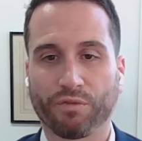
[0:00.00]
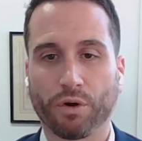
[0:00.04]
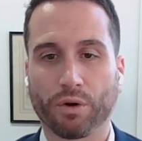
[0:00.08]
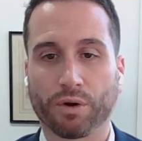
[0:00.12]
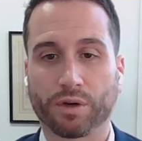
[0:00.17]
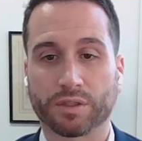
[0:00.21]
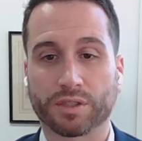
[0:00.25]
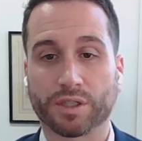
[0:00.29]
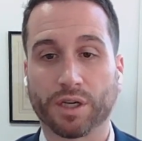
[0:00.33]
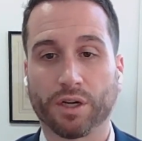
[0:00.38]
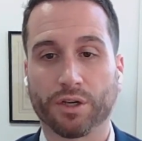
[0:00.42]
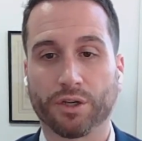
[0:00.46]

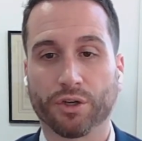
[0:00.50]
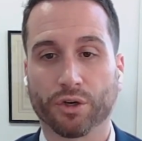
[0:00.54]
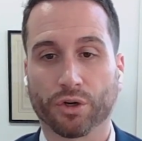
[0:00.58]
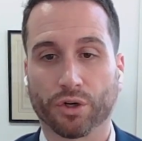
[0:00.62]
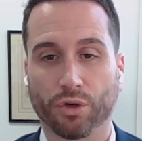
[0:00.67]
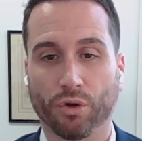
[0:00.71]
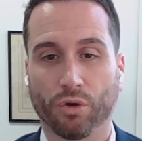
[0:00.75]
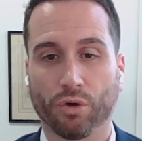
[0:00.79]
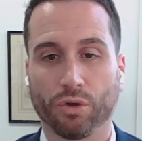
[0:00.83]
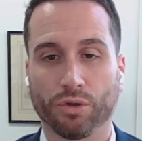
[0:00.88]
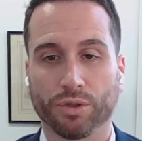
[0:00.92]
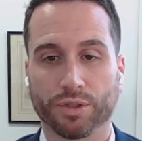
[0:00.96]
focused on
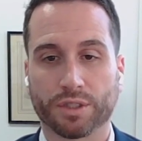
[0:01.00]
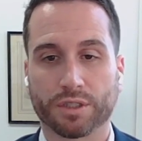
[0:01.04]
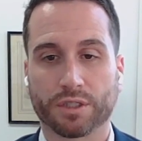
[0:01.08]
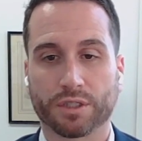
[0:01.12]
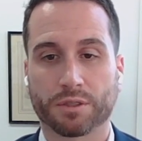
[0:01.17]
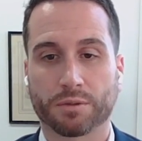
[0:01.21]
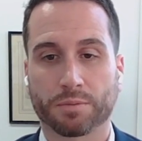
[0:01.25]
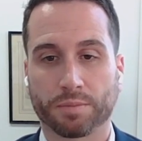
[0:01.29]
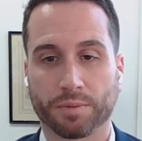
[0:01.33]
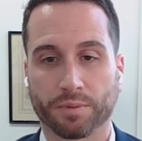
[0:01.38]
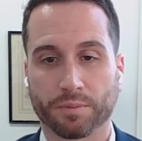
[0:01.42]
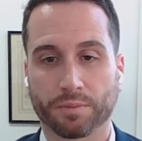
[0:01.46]
your
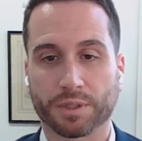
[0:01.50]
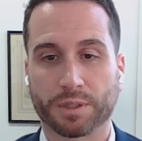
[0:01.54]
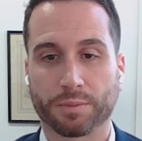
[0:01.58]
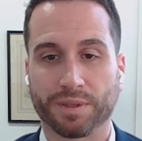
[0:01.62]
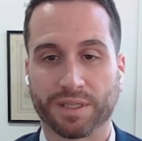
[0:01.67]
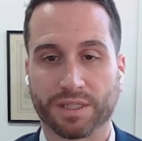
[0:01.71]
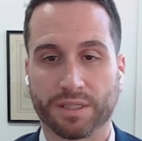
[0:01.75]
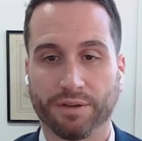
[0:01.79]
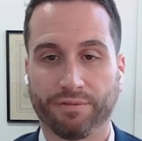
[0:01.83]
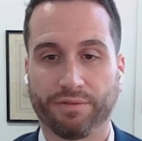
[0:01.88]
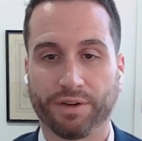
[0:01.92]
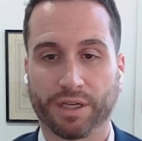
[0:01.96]
goals
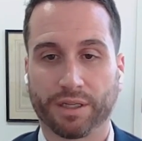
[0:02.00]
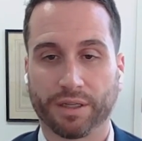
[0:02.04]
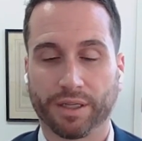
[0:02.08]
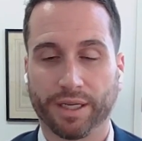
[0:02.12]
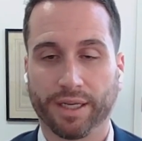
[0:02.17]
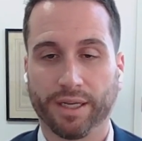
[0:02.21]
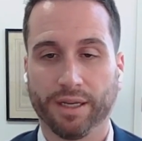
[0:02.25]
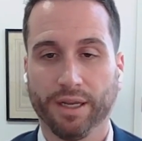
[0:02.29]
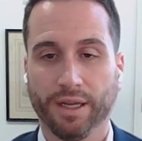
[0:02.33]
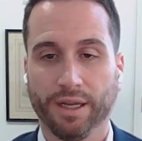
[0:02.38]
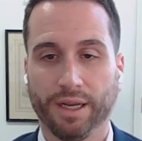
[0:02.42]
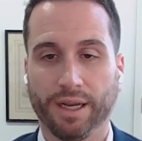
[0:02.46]

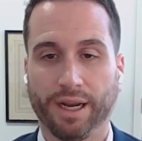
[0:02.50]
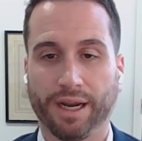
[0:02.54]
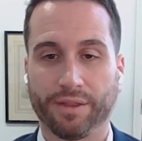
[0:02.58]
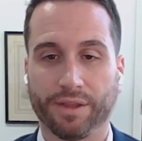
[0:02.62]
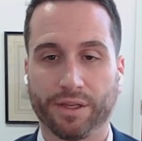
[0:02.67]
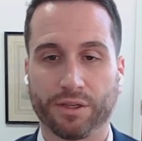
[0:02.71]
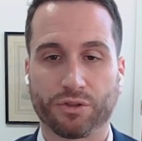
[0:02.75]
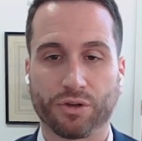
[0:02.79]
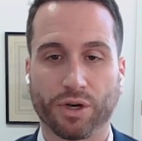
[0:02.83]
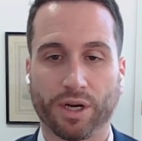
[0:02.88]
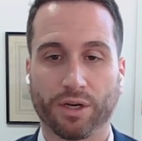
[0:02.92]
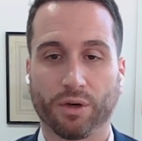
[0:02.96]
specifically
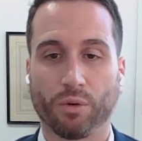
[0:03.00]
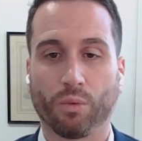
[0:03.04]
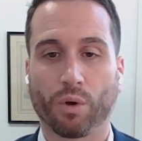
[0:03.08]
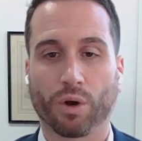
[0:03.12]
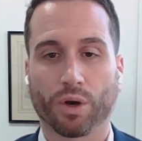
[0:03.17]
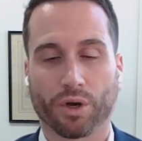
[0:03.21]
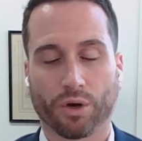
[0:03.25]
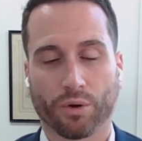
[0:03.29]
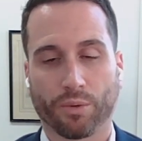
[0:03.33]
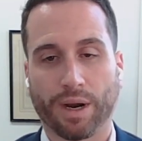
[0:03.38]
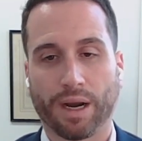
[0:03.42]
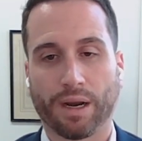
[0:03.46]
and then trying to
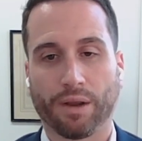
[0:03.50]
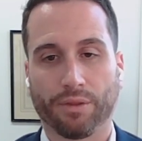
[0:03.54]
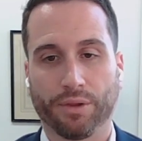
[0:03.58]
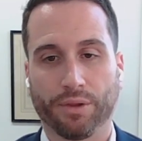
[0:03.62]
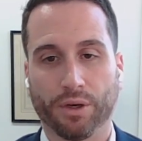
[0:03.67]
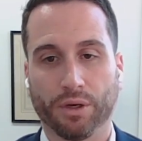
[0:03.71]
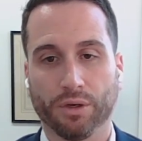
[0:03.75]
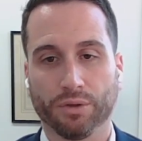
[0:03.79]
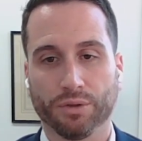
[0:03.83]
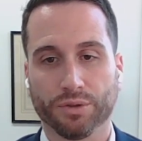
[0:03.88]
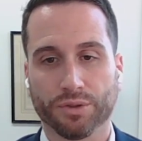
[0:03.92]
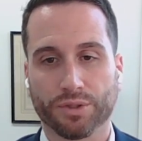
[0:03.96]
work
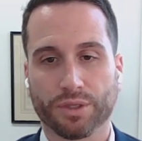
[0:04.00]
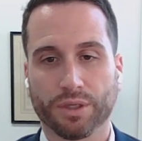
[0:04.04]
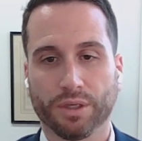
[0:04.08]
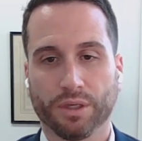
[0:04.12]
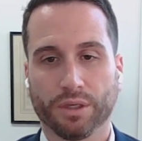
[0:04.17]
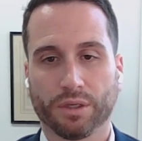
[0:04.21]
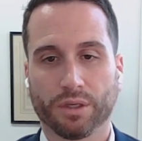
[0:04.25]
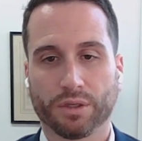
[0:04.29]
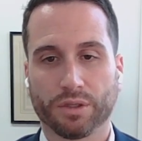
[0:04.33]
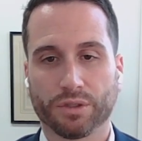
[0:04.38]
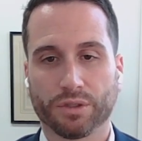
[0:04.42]
around those